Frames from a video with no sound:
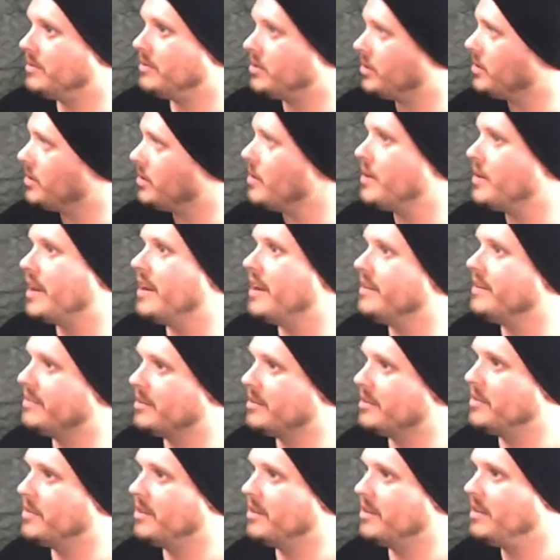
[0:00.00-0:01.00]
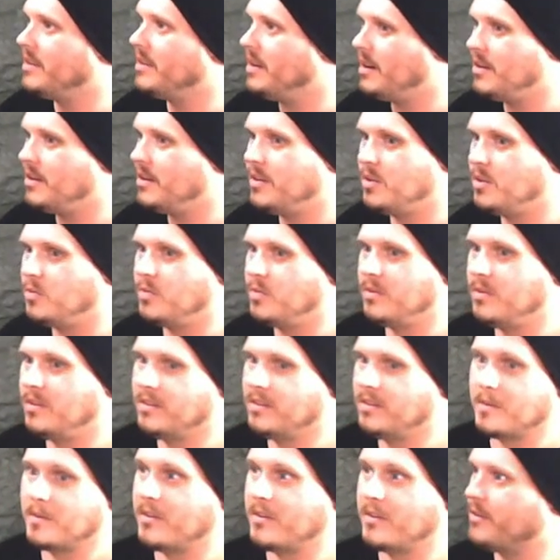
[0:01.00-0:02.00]
showcase some of
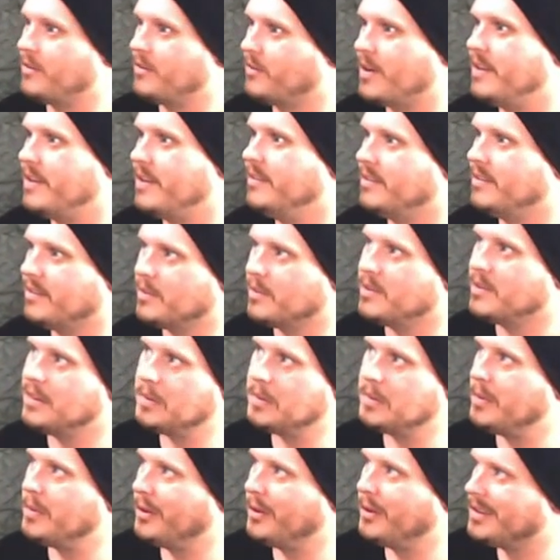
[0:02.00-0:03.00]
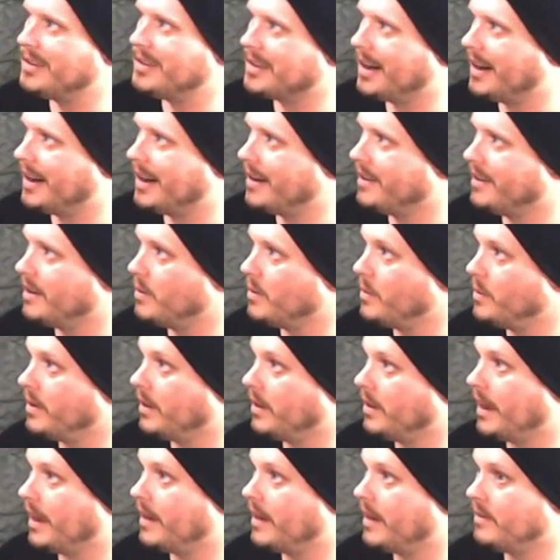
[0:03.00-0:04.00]
some of our friends and some of these people in this area that we
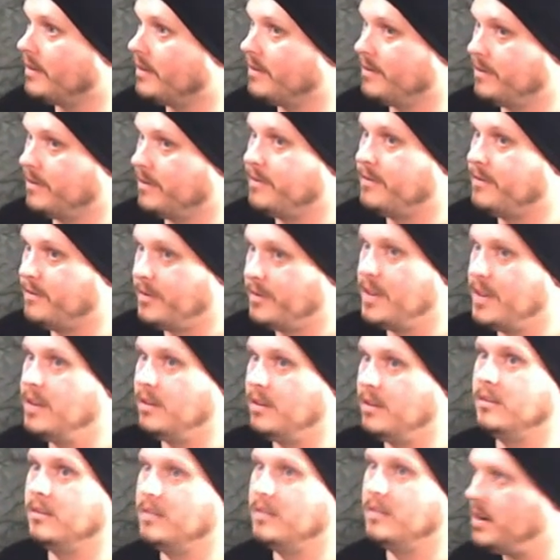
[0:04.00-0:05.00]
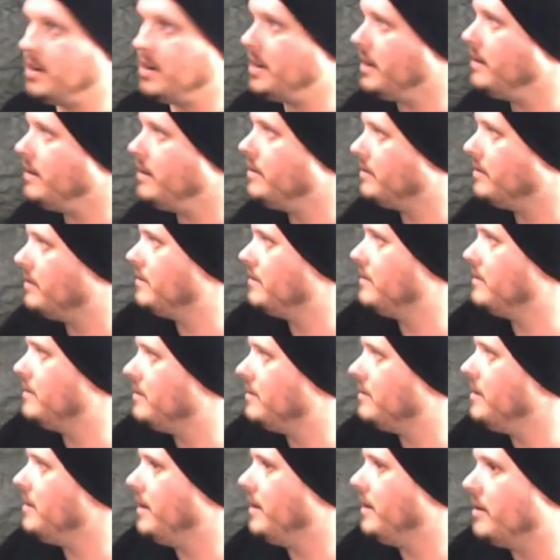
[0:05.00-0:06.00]
like feel need,
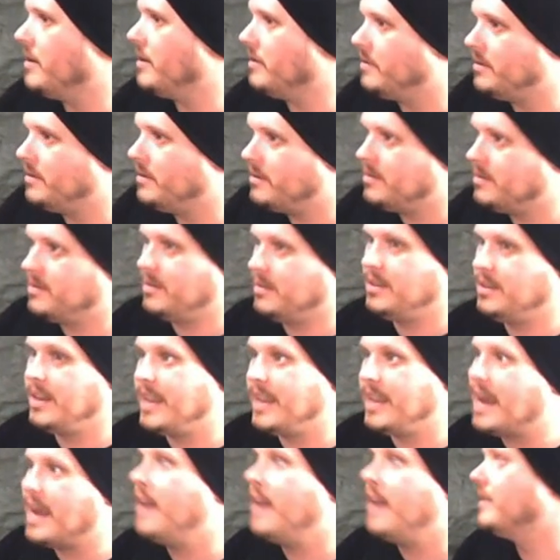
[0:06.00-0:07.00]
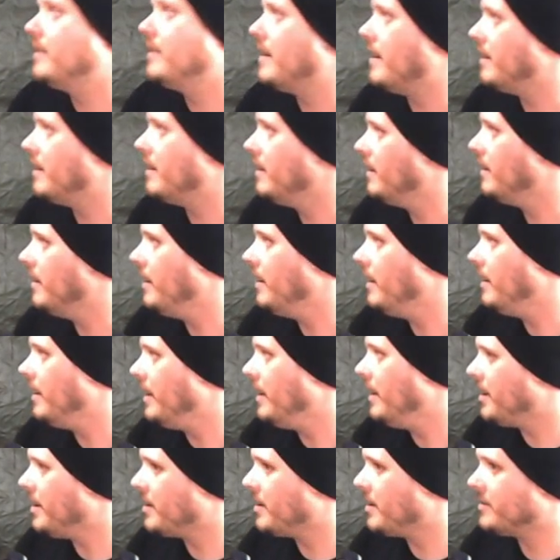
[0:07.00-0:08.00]
to get out there
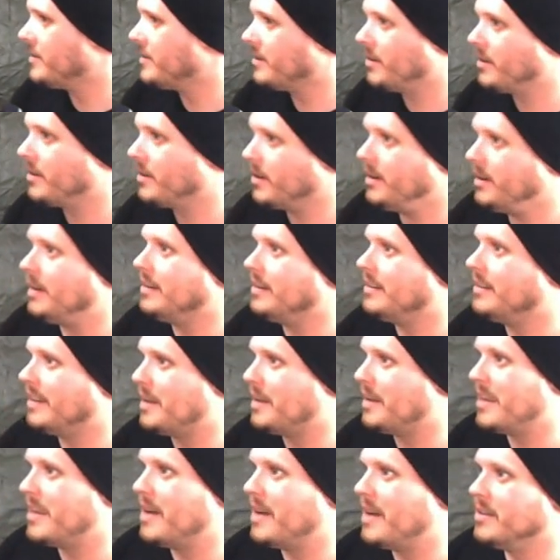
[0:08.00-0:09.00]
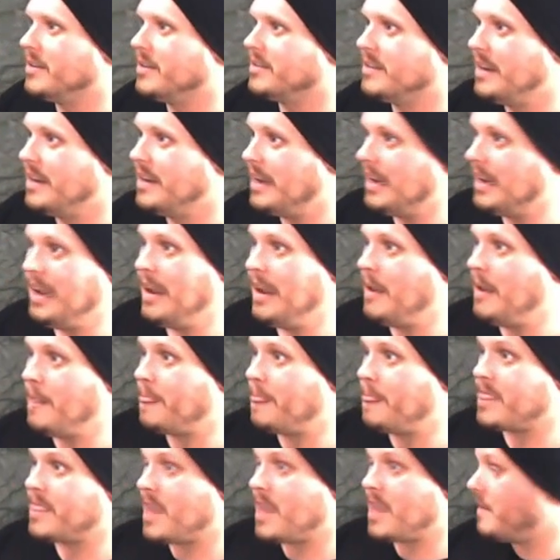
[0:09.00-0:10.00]
because they're good. That was,
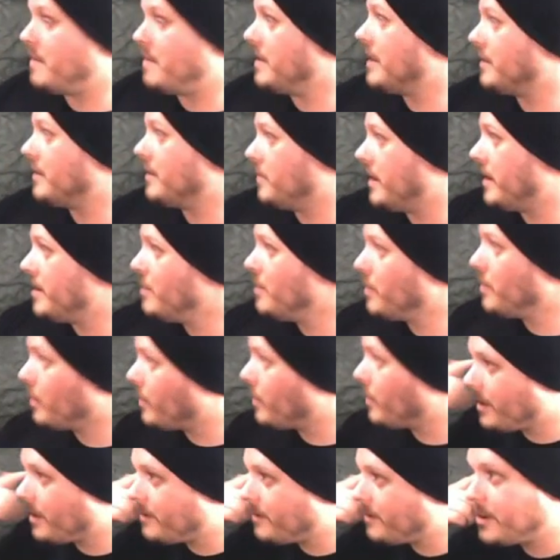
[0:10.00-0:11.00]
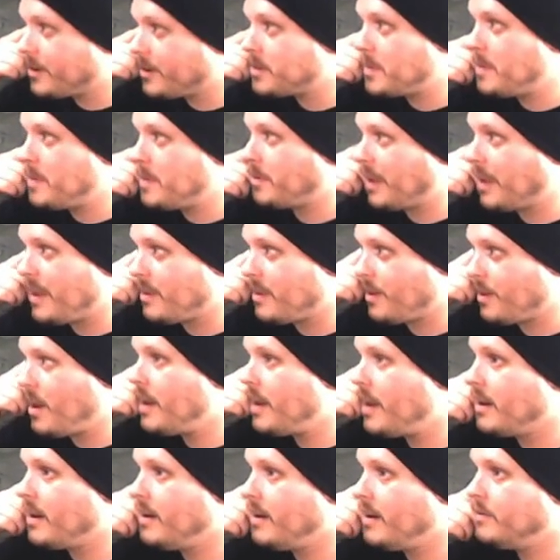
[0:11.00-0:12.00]
I mean, that's why you were one of the first people I
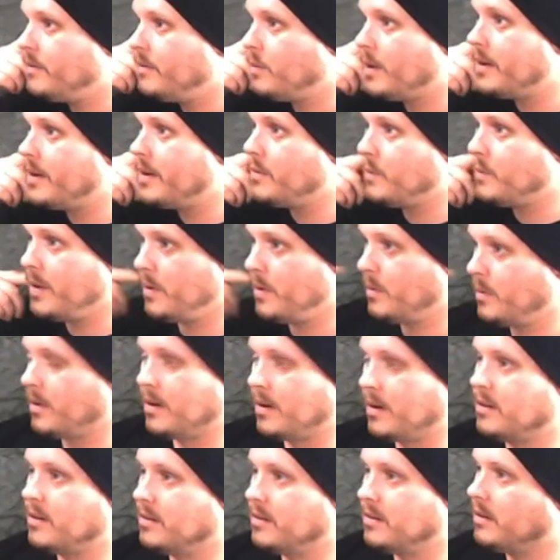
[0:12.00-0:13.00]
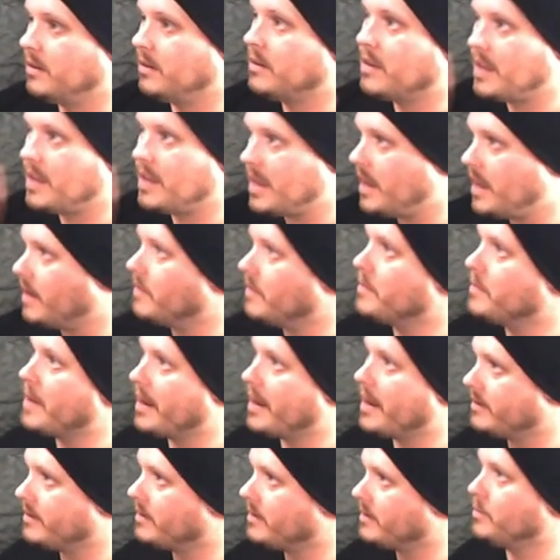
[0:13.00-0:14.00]
thought of when we were thinking of
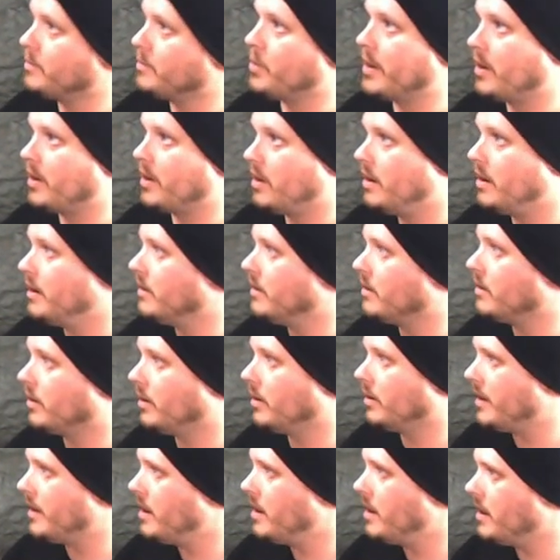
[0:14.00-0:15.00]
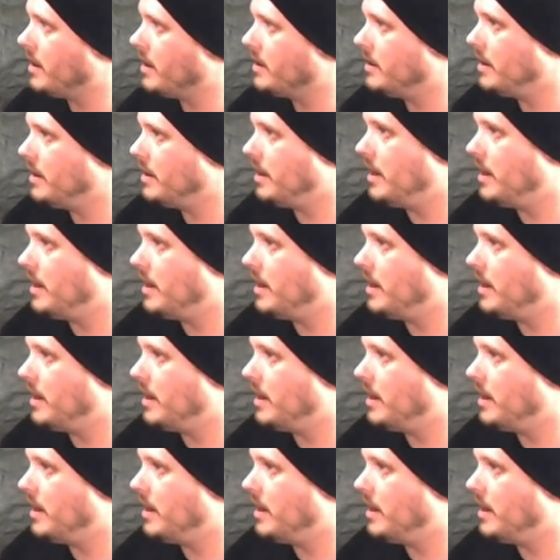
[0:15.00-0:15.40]
bands to bring on early on.